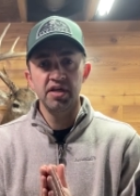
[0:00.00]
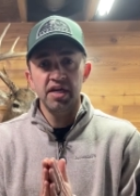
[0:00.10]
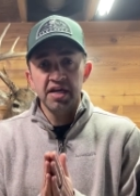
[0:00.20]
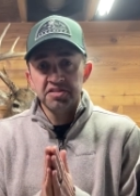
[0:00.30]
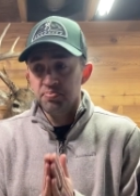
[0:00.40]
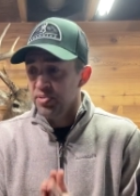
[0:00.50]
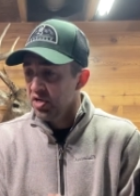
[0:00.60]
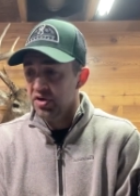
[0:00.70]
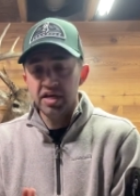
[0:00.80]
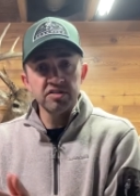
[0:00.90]

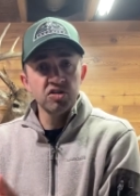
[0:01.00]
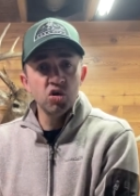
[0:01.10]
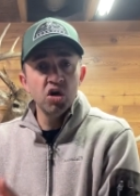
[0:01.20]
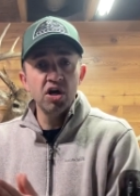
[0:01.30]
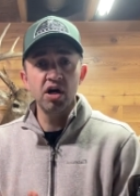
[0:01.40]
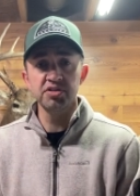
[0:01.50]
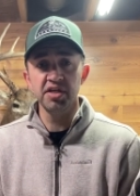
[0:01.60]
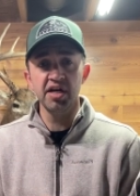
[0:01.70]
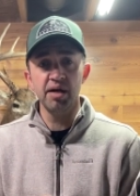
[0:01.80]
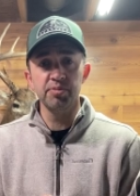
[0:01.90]
experience good
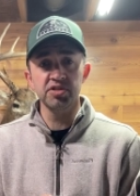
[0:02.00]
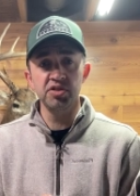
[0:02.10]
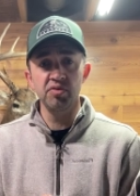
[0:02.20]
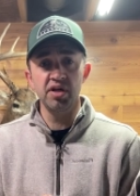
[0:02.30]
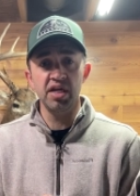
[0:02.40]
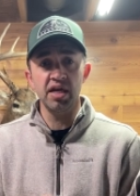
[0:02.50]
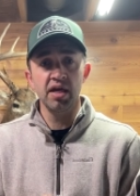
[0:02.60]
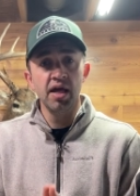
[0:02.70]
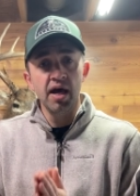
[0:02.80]
hunting opportunity.